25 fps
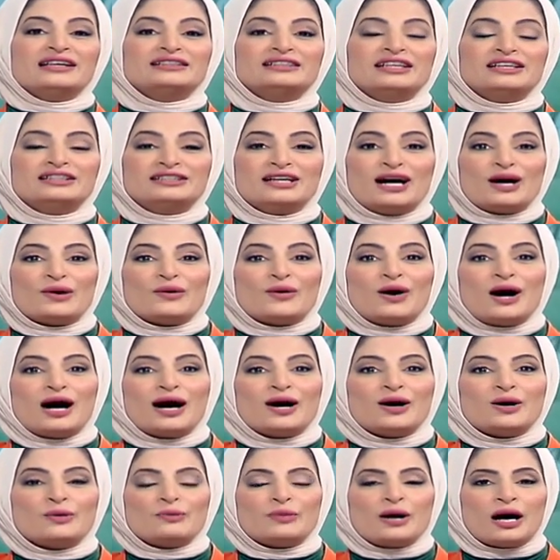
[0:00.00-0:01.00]
And now
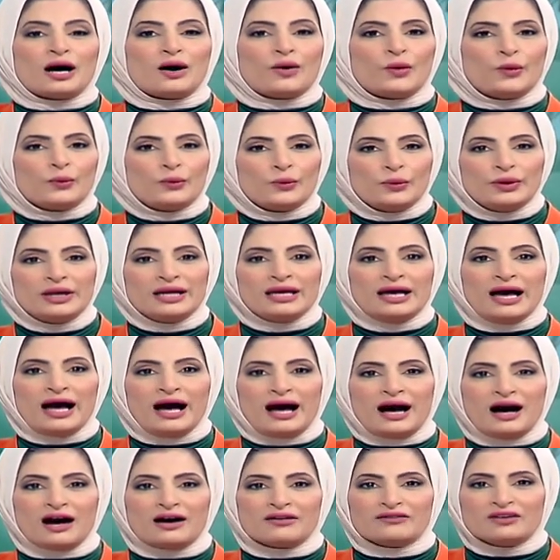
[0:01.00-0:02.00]
how about we
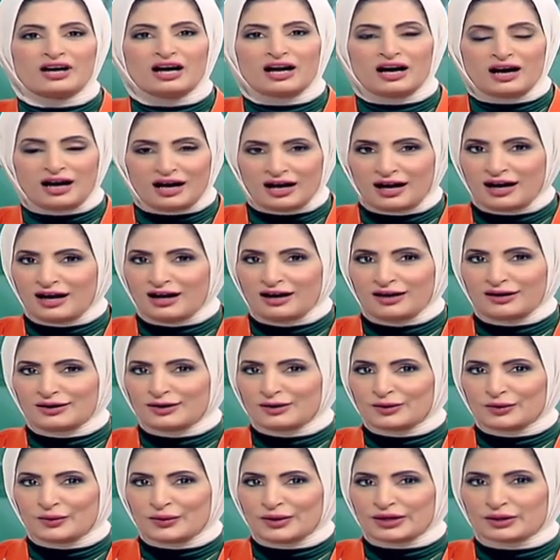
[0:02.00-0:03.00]
have a
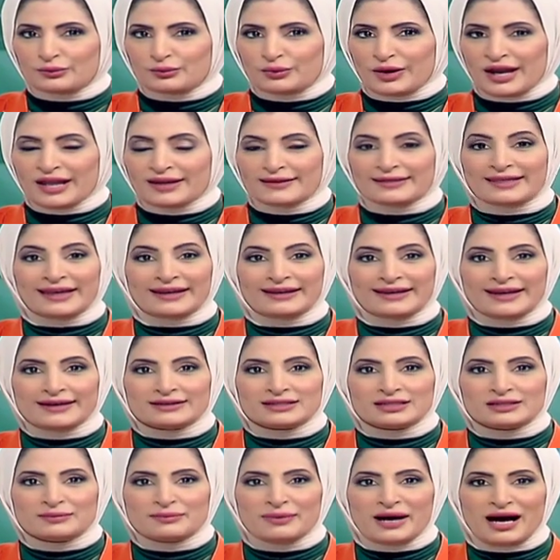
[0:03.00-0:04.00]
quick break, then
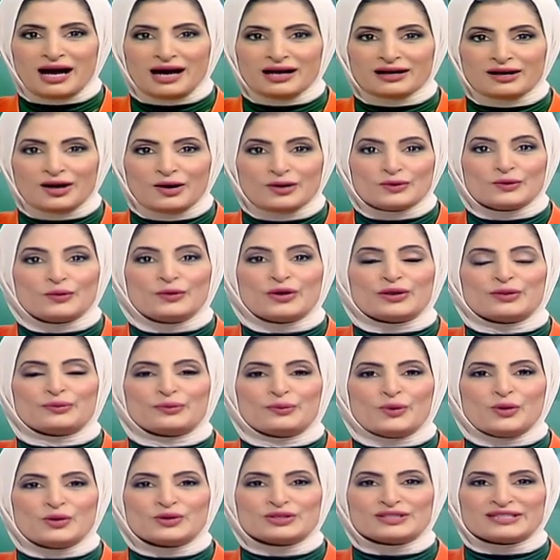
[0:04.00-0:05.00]
getting back with
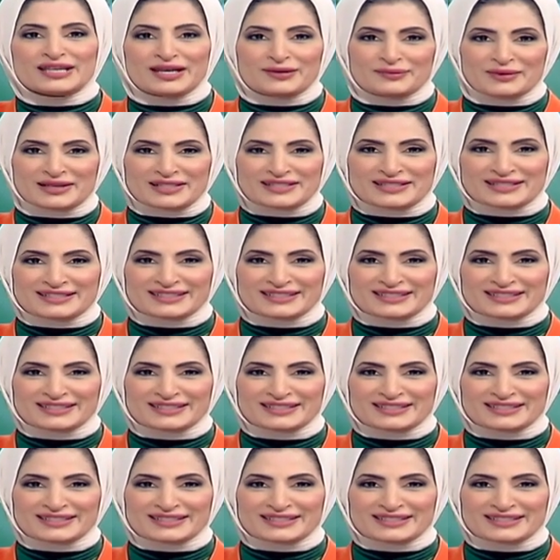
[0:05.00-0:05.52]
more segments.